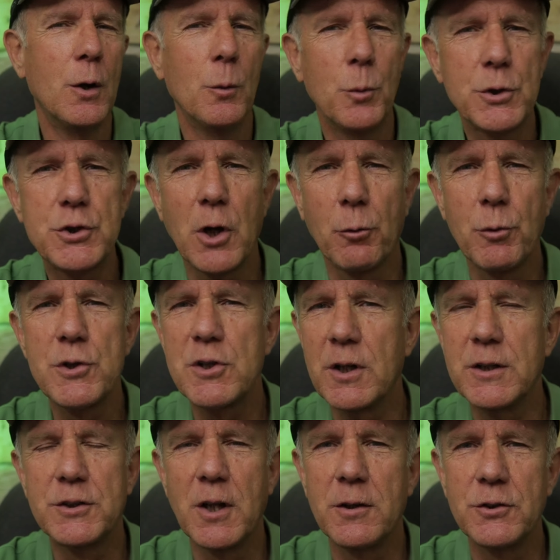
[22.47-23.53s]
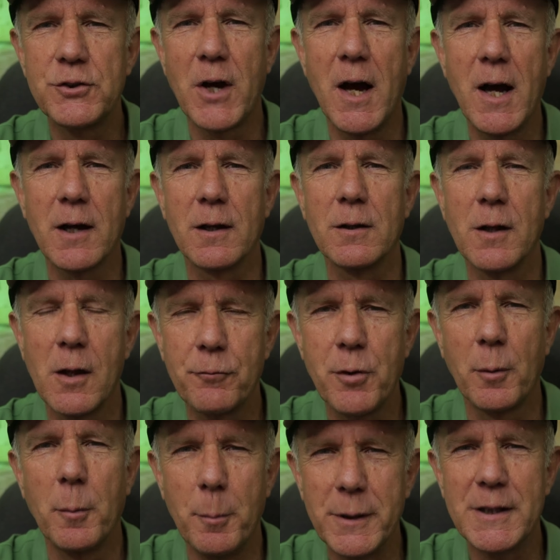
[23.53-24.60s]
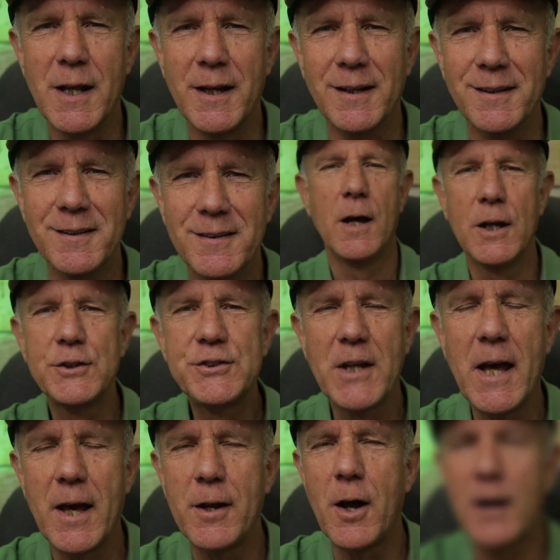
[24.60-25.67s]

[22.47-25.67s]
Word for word: which I originally didn't target from the beginning. Instead,